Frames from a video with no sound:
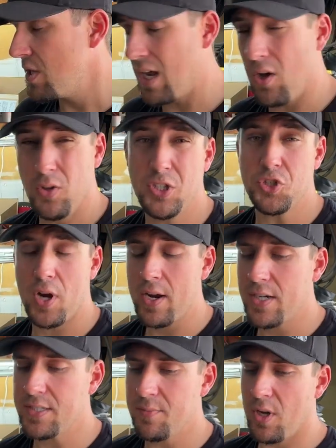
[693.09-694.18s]
only drag
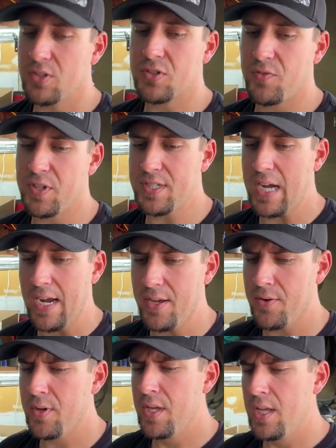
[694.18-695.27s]
racing, but also for the dyno.